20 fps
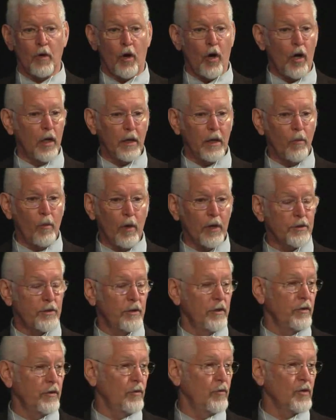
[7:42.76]
All they want
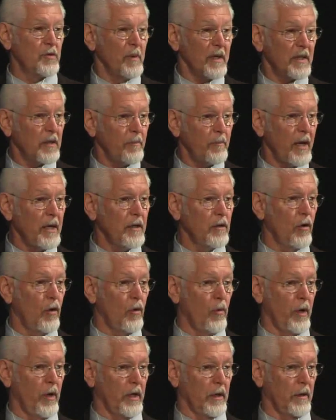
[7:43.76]
you to do is make the pain go
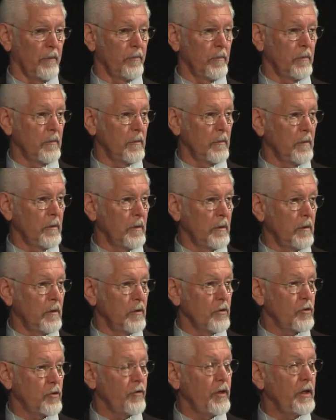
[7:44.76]
away.
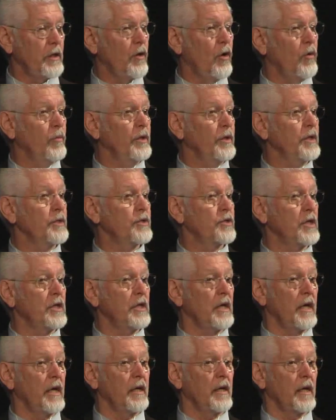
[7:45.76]
So they go and they
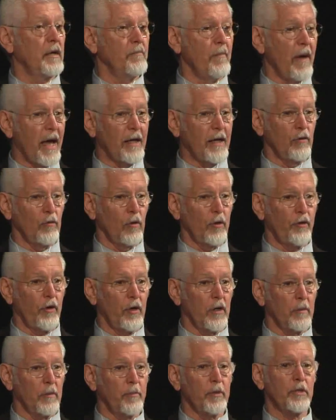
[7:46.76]
see a manual
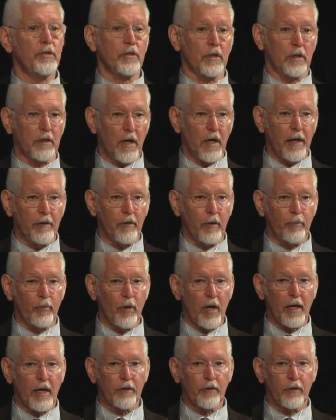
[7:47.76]
therapist, a
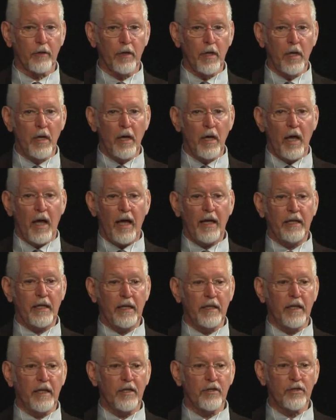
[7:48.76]
chiropractor, and
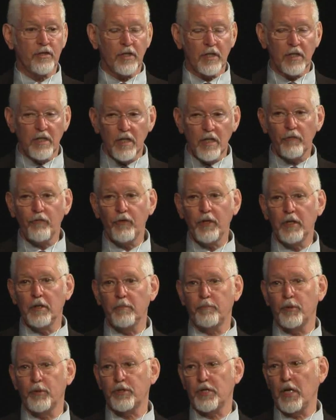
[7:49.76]
in a
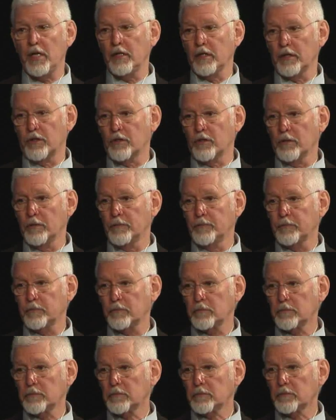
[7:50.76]
significant percentage,
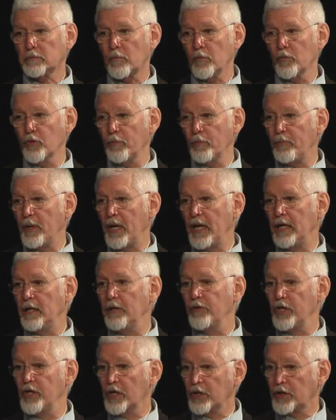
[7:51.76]

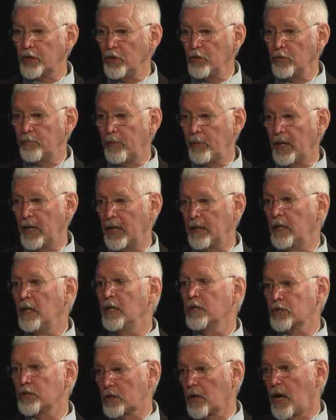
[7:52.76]
the acute
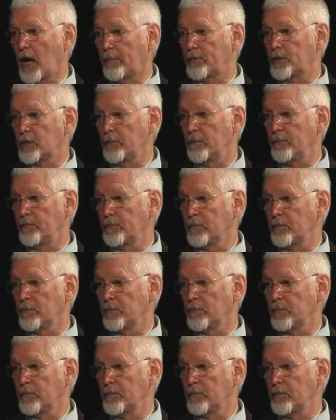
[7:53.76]
pain stops.